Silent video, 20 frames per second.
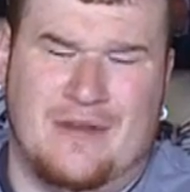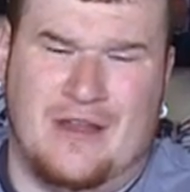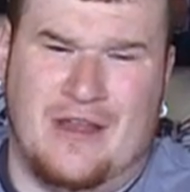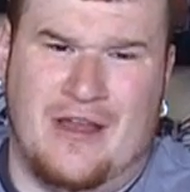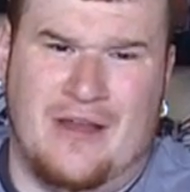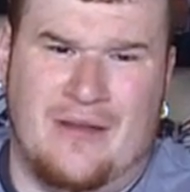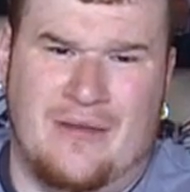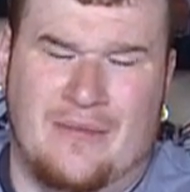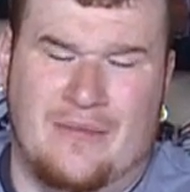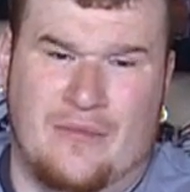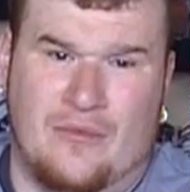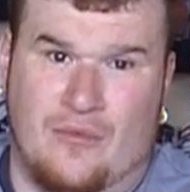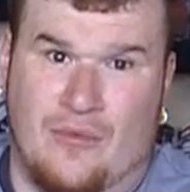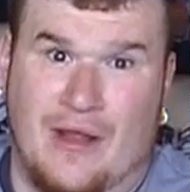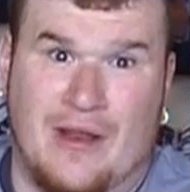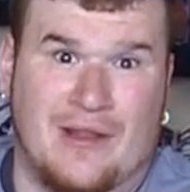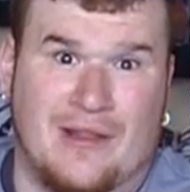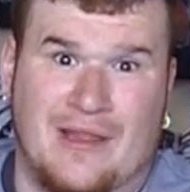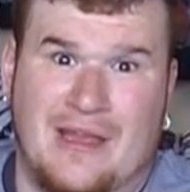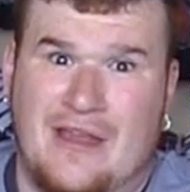become
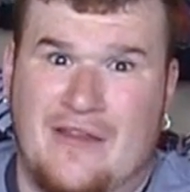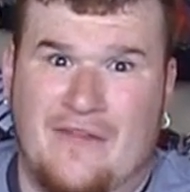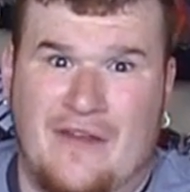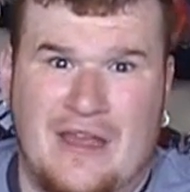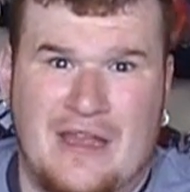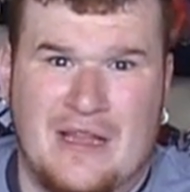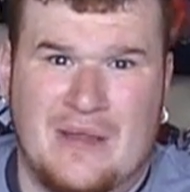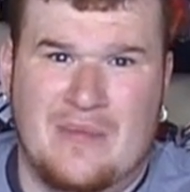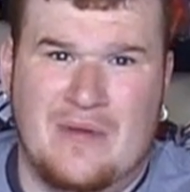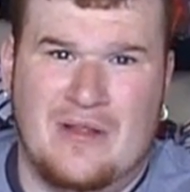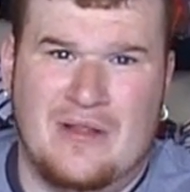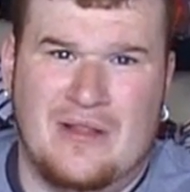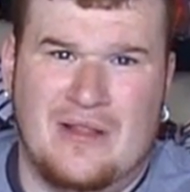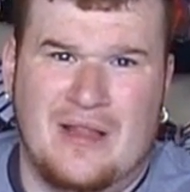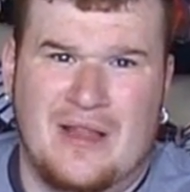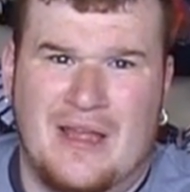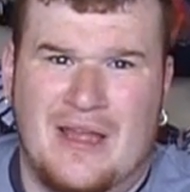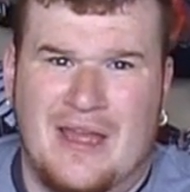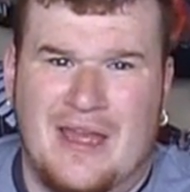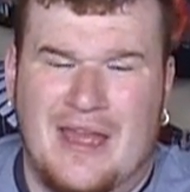readily available